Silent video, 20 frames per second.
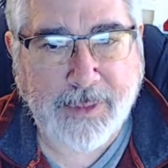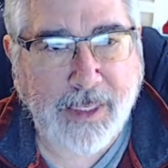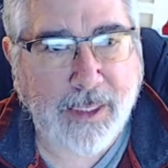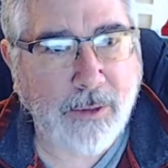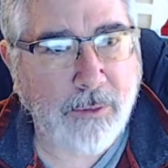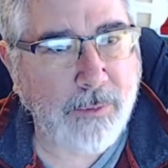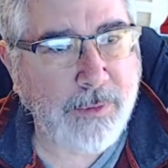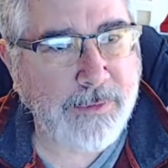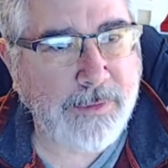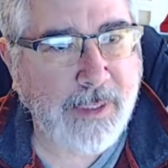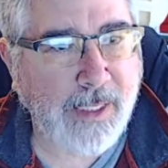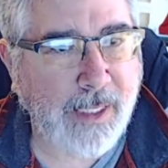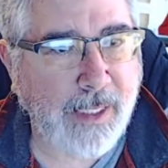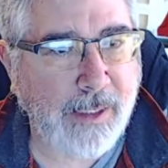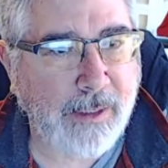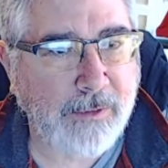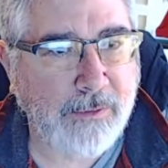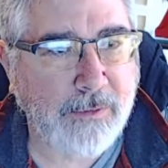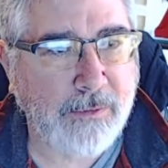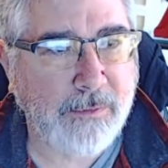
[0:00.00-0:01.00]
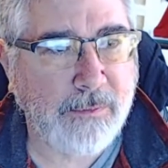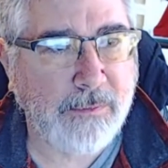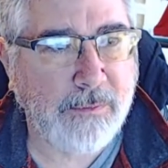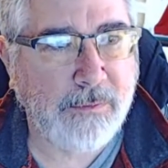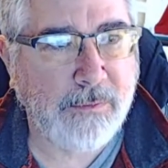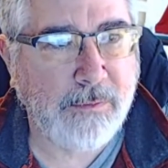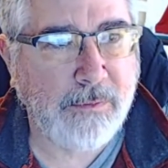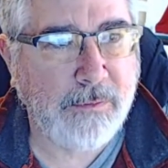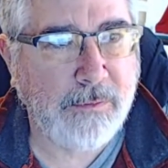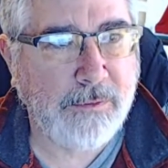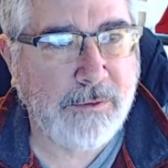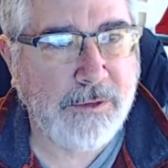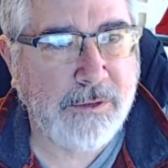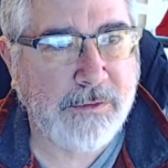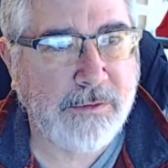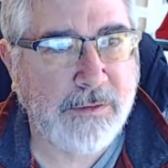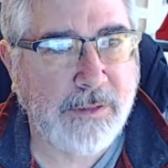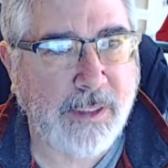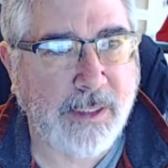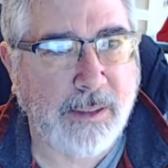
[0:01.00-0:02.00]
always had
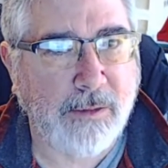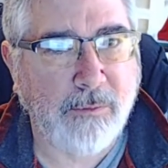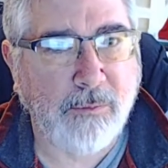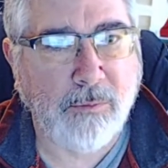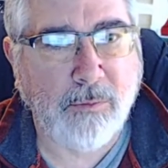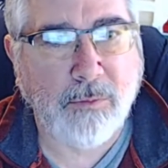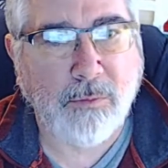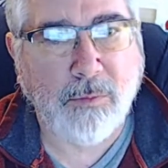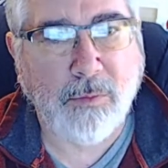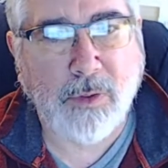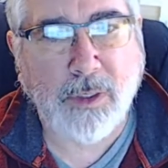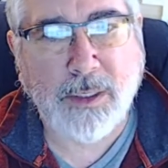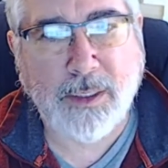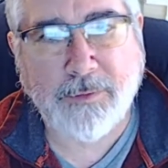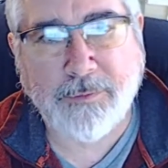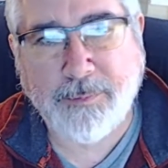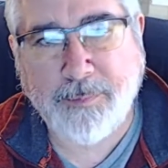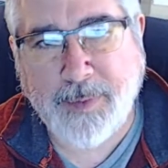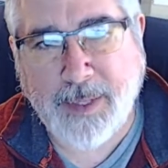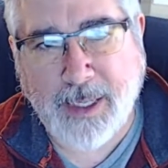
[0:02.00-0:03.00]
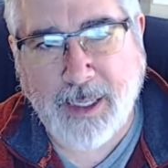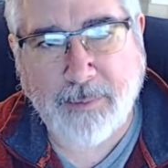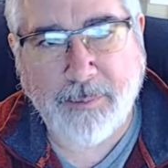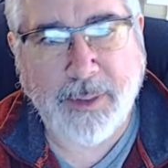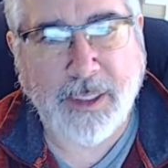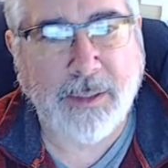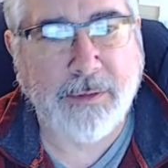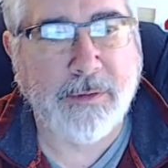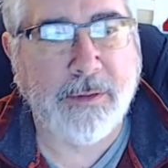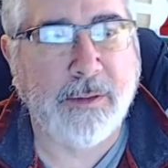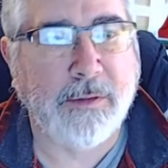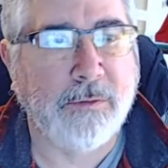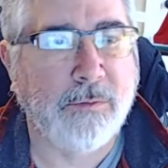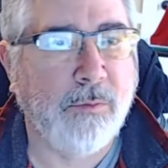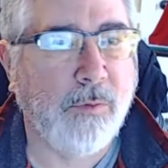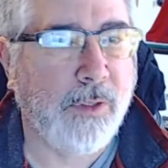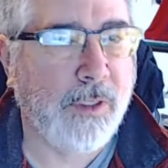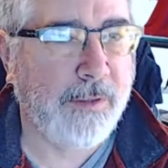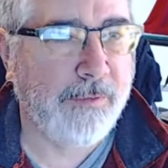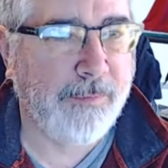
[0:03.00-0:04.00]
just like, what if Batman
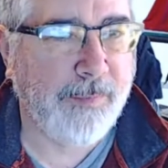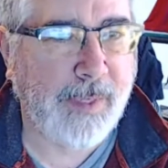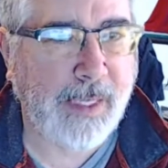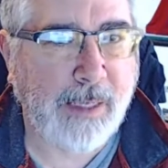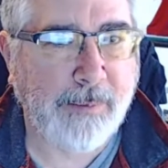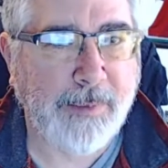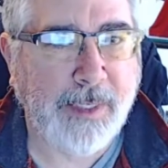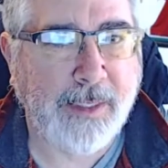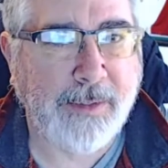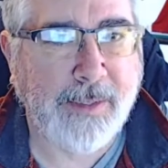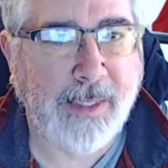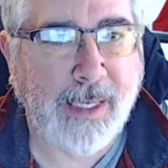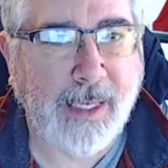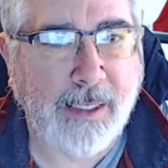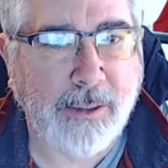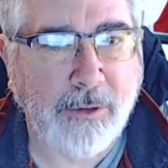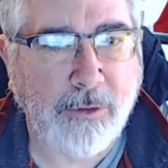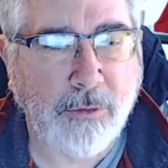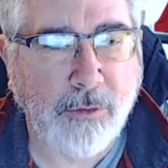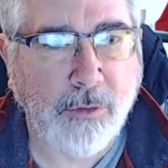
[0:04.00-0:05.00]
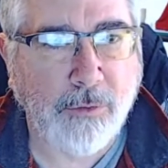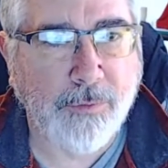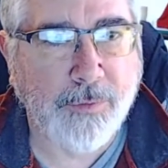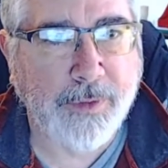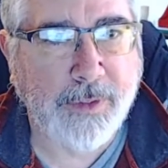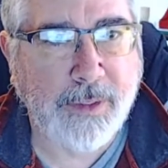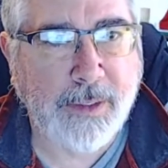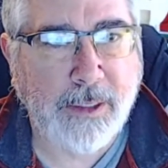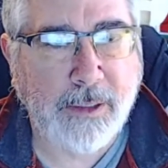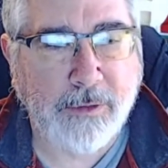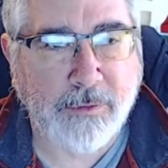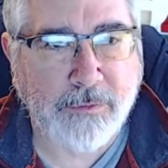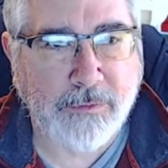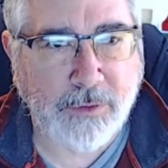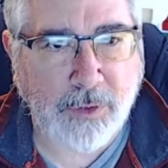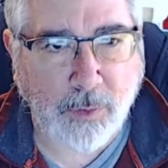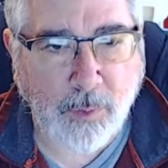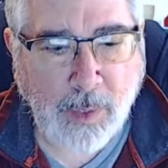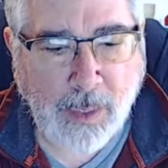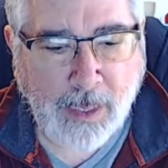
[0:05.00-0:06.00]
this? What if Batman that? Over the years.
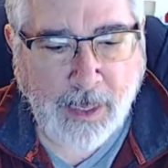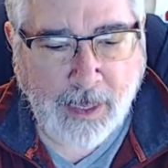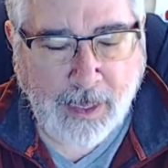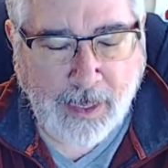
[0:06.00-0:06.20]
So